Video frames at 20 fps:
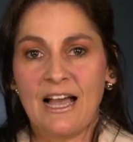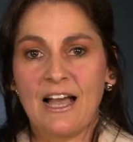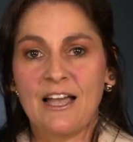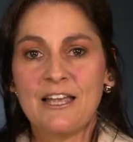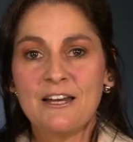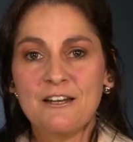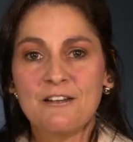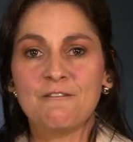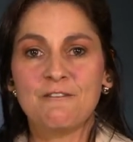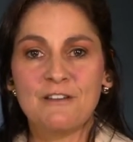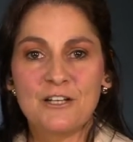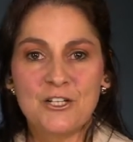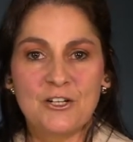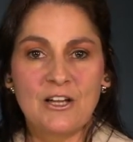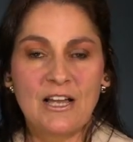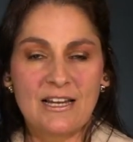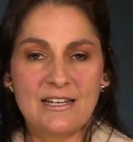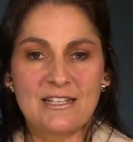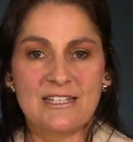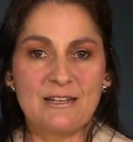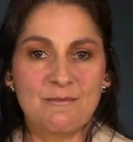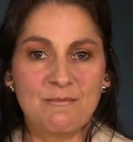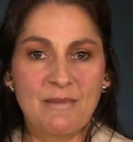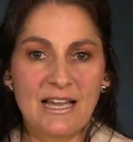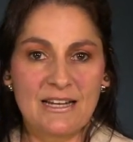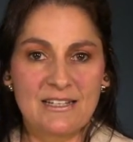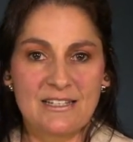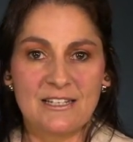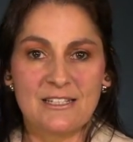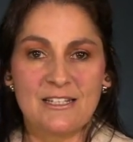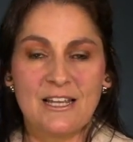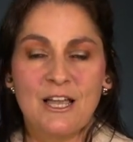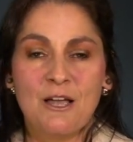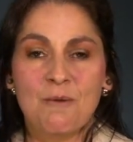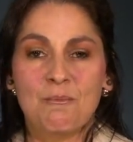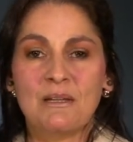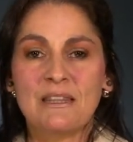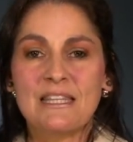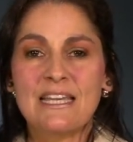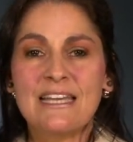Our individuality matters,
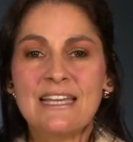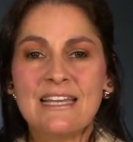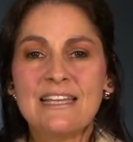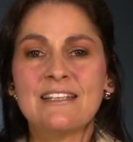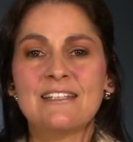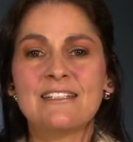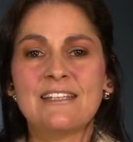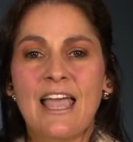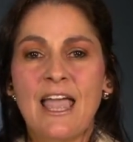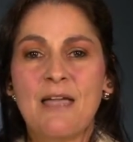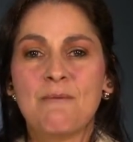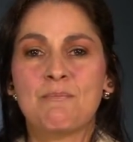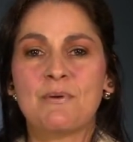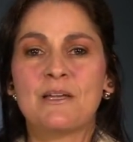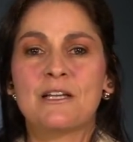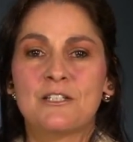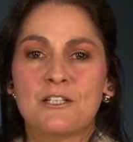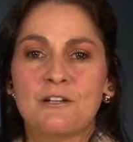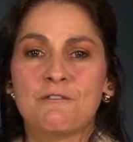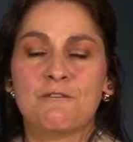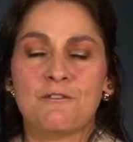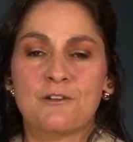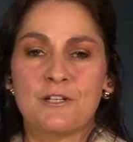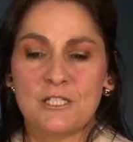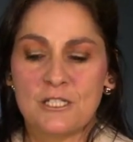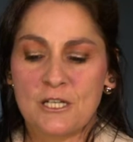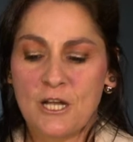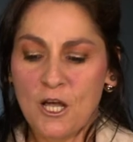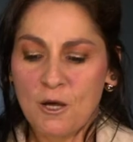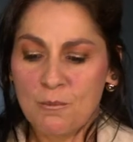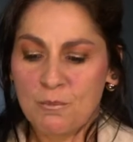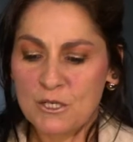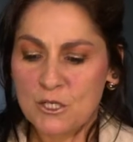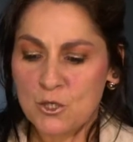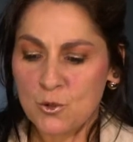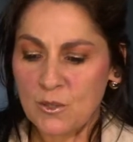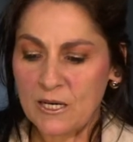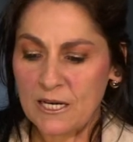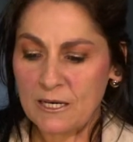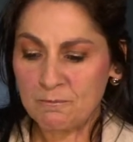but there is a big difference
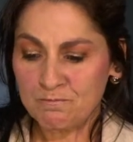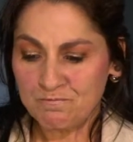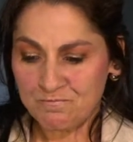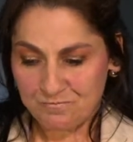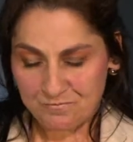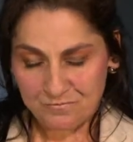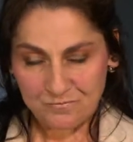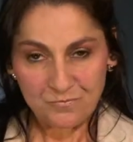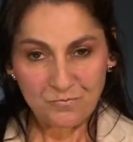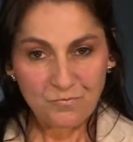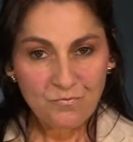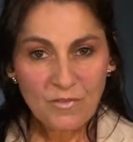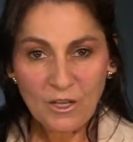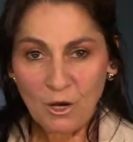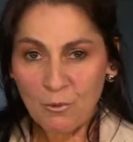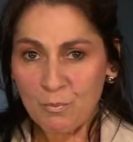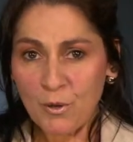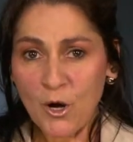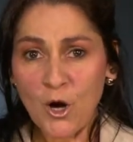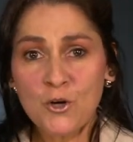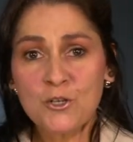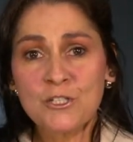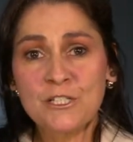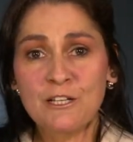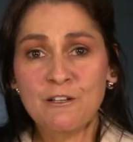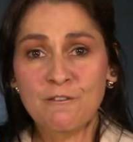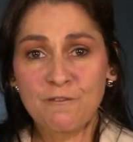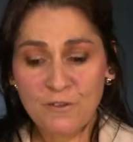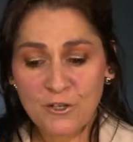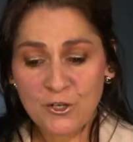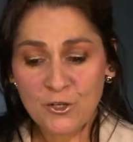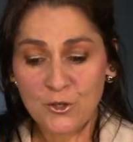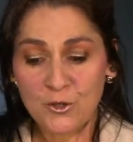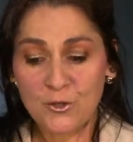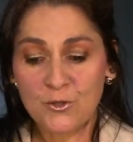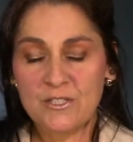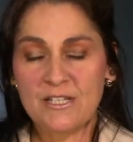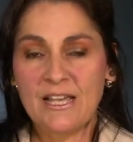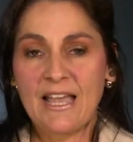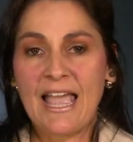between opposing
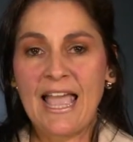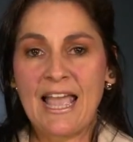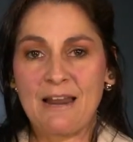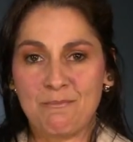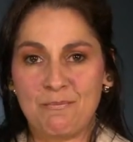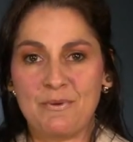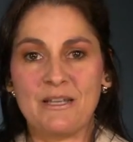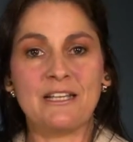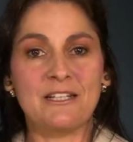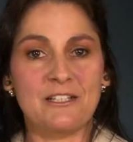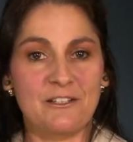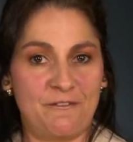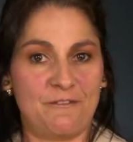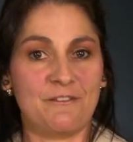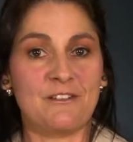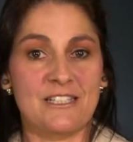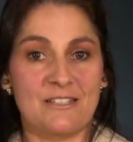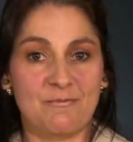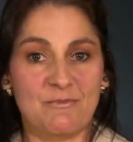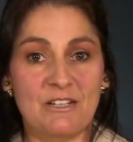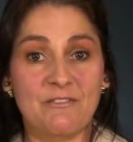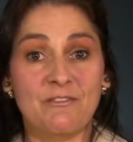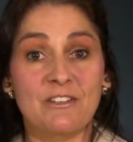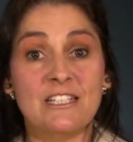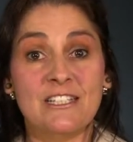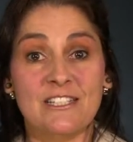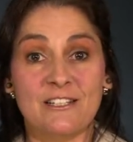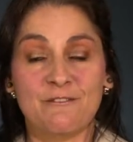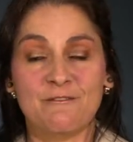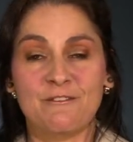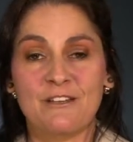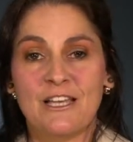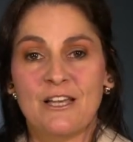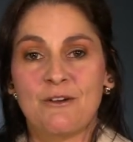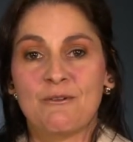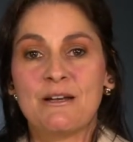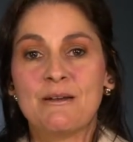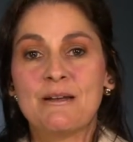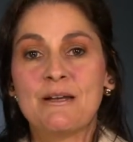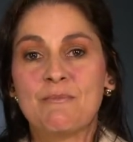views and being divisive.
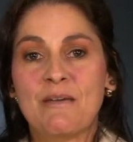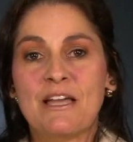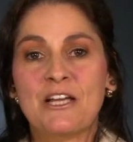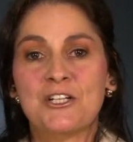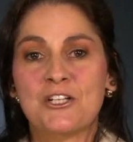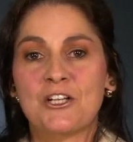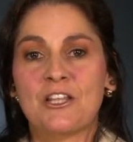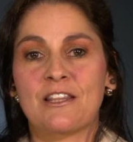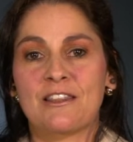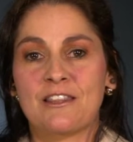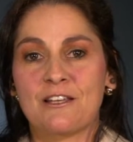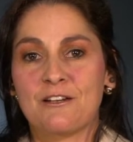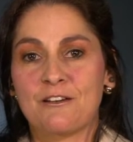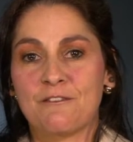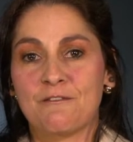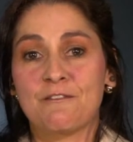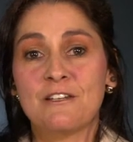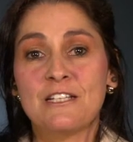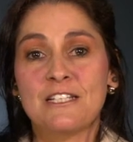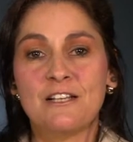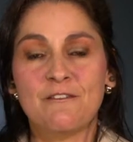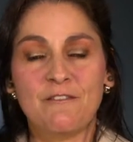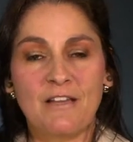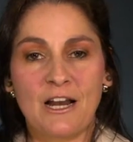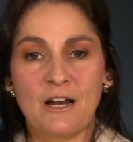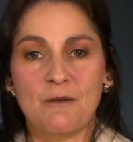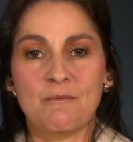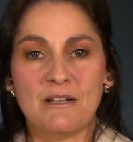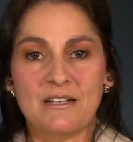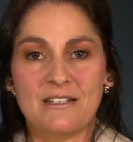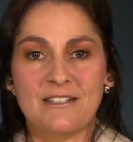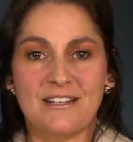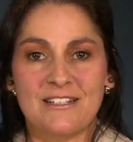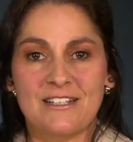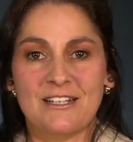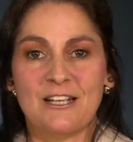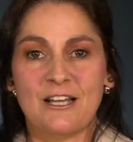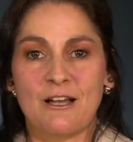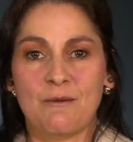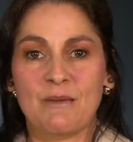We need to make sure that the divisive element
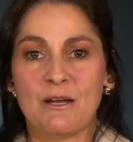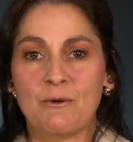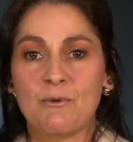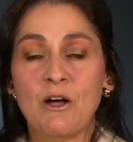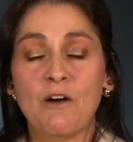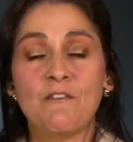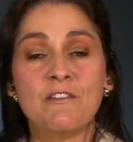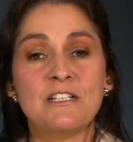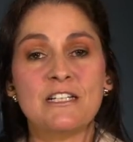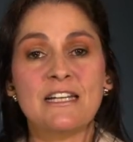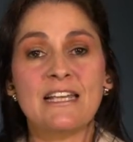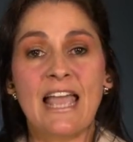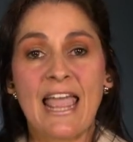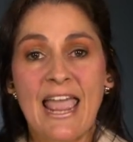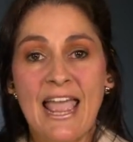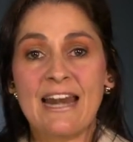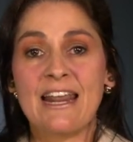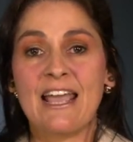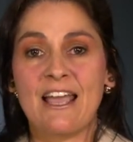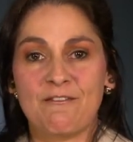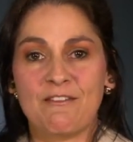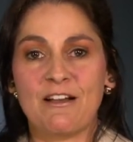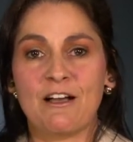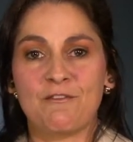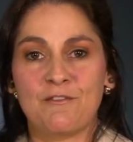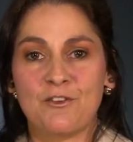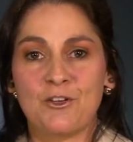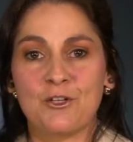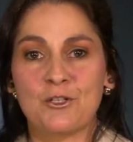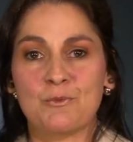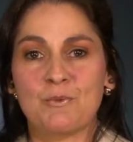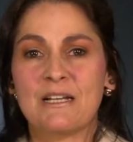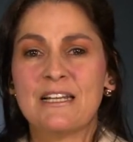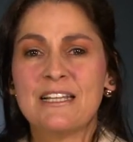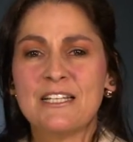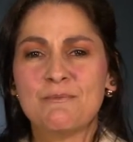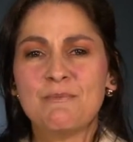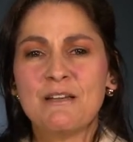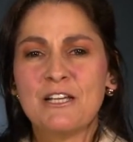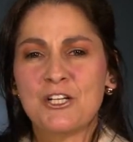doesn't come in. We obviously can have our views, but
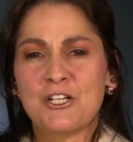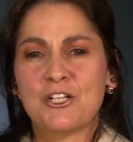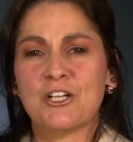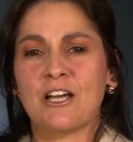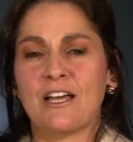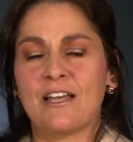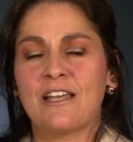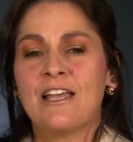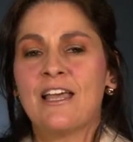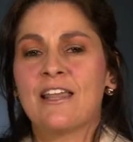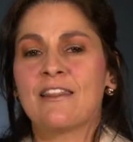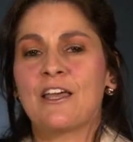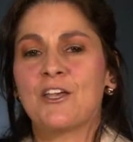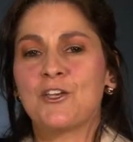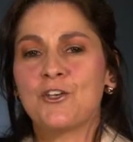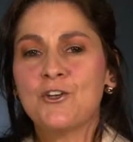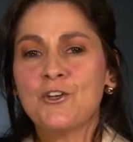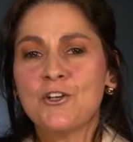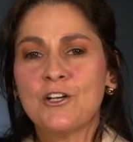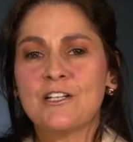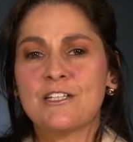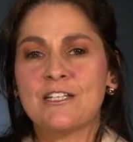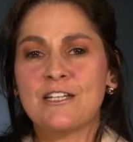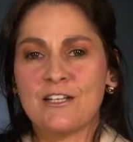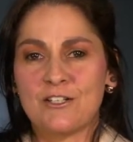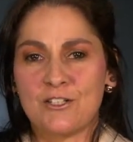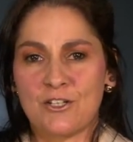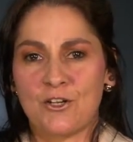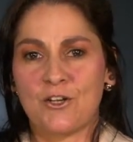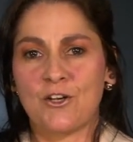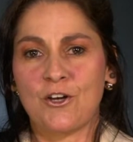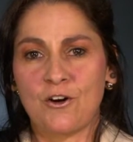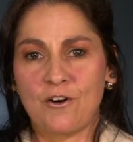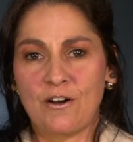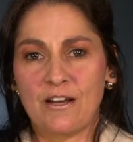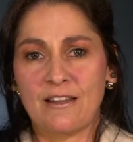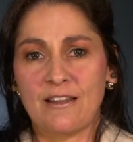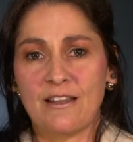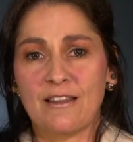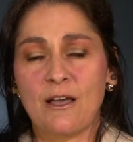let's make sure that unity is
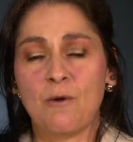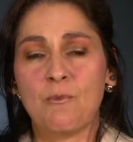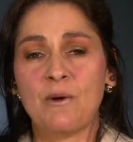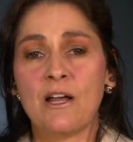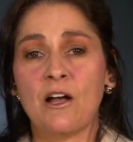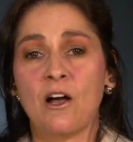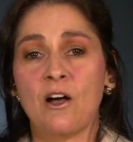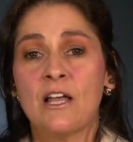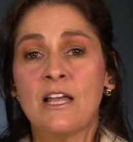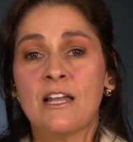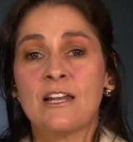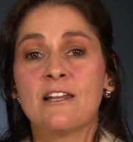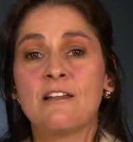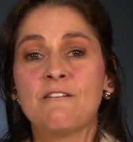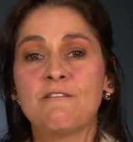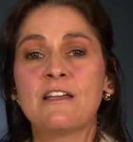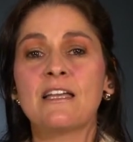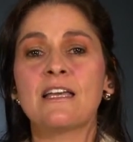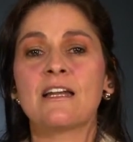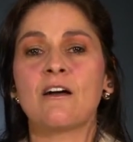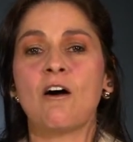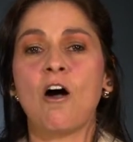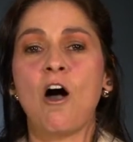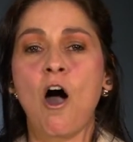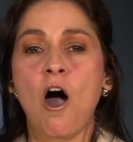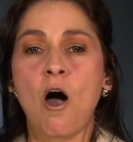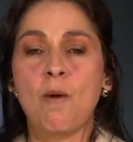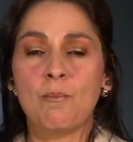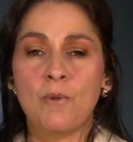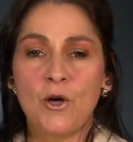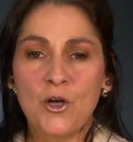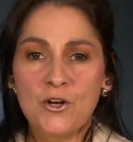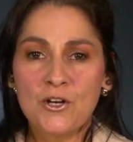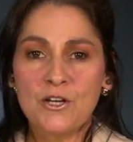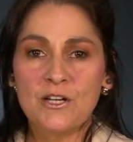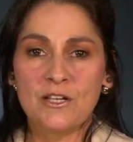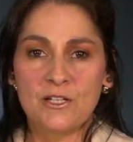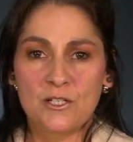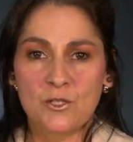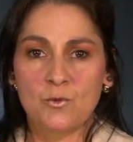occurring and that we are living in a
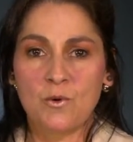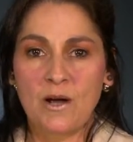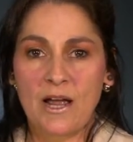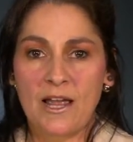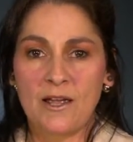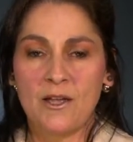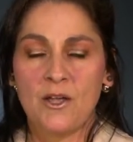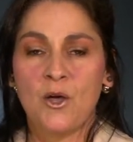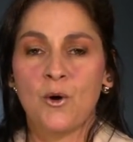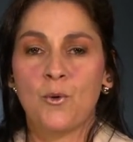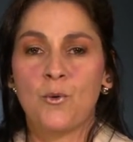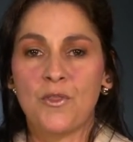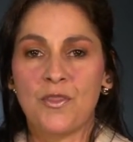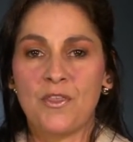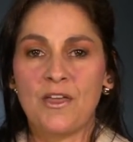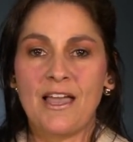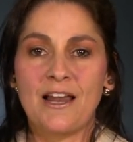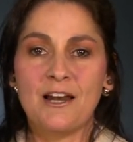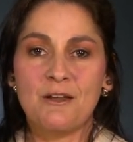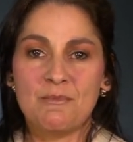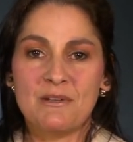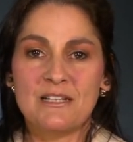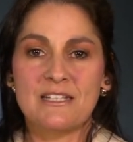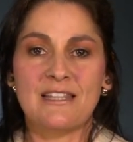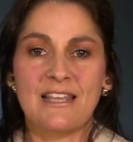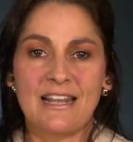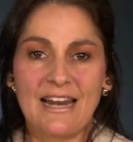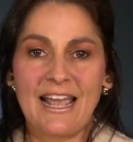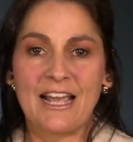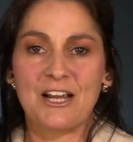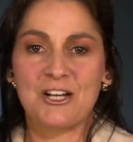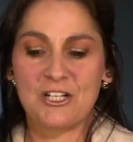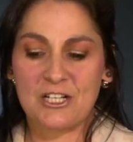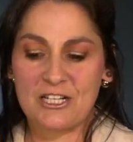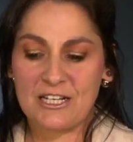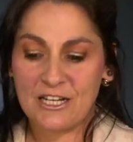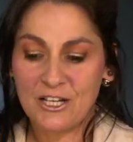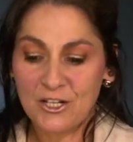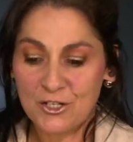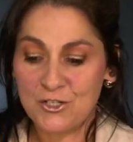harmonious way with the elements that
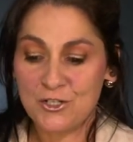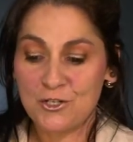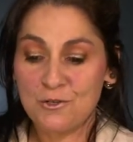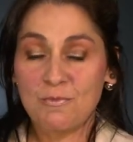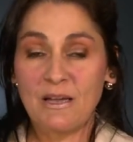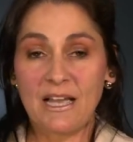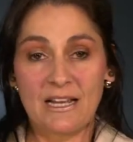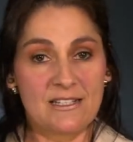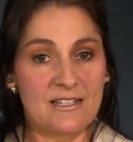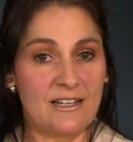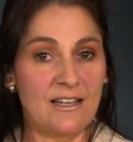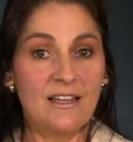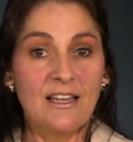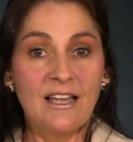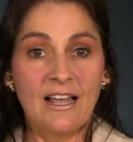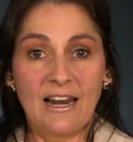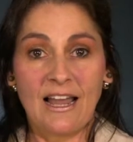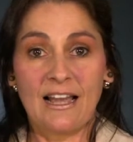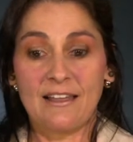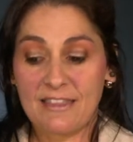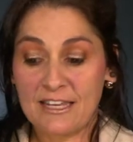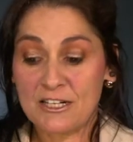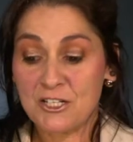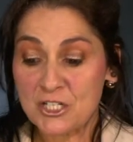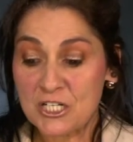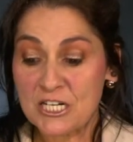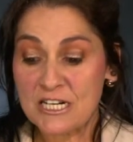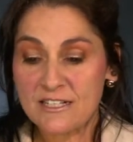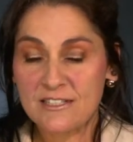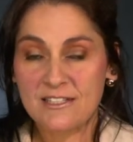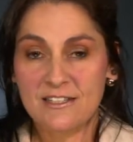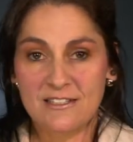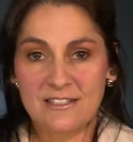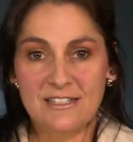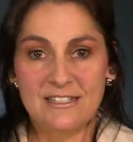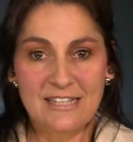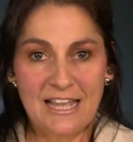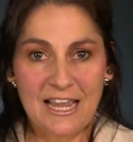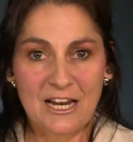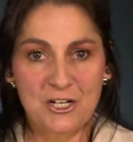actually do matter, like that
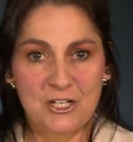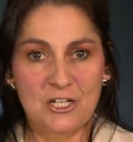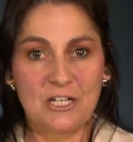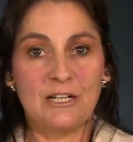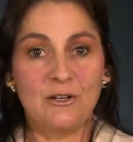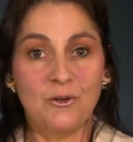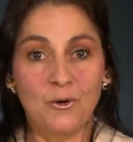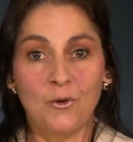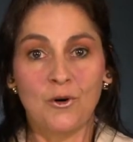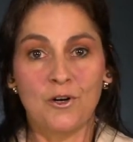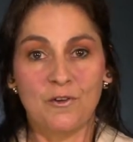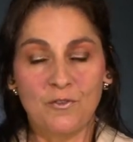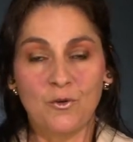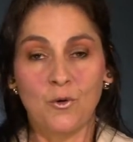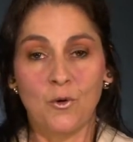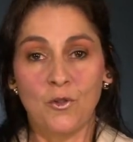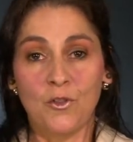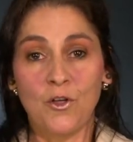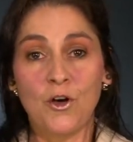Jesus is actually Lord of all.